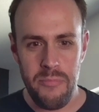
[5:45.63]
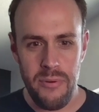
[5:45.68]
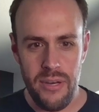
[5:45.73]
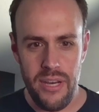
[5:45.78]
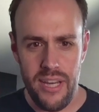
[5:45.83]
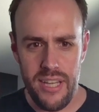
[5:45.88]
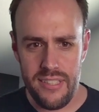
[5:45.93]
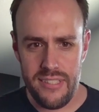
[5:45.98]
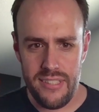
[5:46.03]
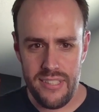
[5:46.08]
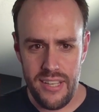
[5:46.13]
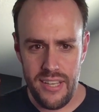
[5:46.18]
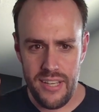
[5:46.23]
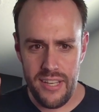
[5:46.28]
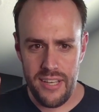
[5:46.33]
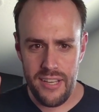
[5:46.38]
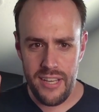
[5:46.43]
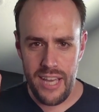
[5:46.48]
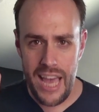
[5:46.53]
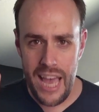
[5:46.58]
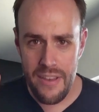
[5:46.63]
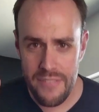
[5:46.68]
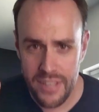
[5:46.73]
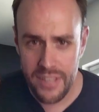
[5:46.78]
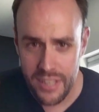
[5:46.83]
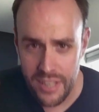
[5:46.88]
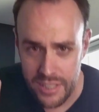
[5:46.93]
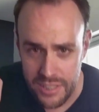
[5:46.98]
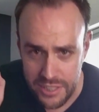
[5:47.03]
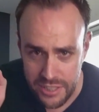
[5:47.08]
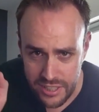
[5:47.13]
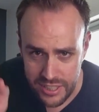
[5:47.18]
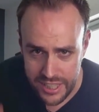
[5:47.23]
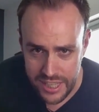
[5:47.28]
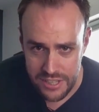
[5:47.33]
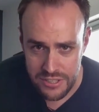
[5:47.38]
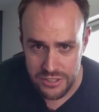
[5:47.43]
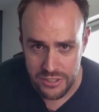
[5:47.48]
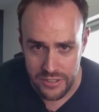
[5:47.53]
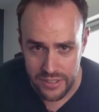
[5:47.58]
But having a little
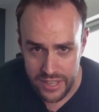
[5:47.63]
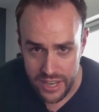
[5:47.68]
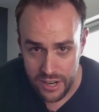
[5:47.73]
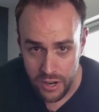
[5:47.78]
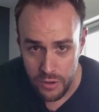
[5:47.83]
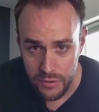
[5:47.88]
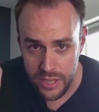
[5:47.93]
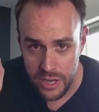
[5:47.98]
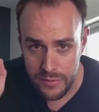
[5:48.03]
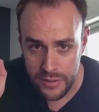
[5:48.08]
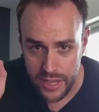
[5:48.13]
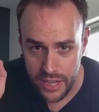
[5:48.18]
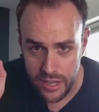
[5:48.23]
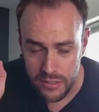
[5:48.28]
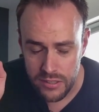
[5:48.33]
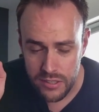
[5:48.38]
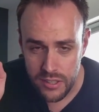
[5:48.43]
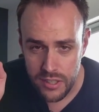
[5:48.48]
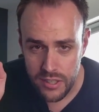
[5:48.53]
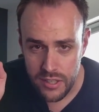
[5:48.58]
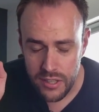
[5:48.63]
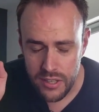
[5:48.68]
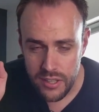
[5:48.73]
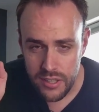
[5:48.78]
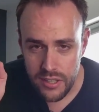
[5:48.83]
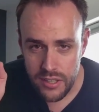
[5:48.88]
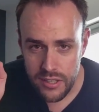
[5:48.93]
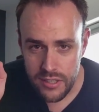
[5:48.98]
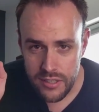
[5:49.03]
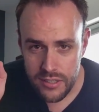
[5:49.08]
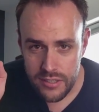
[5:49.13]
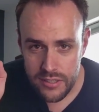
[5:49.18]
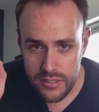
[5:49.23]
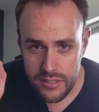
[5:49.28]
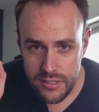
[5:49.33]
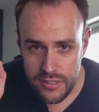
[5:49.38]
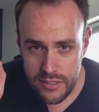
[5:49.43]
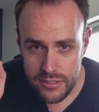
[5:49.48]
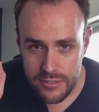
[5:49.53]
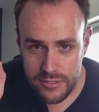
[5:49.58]
issue there. Oh, there we go.
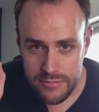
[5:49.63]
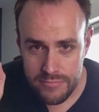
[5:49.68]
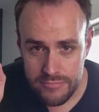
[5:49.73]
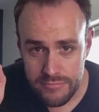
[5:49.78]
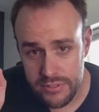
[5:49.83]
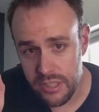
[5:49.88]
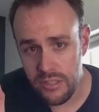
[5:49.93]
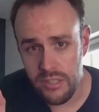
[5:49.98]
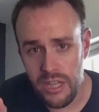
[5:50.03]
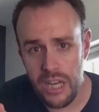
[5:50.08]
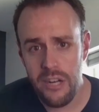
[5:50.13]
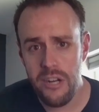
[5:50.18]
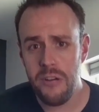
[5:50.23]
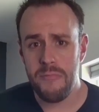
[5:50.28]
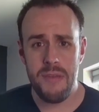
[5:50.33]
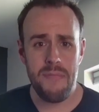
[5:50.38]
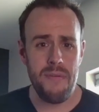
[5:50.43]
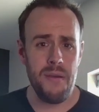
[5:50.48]
So I don't know,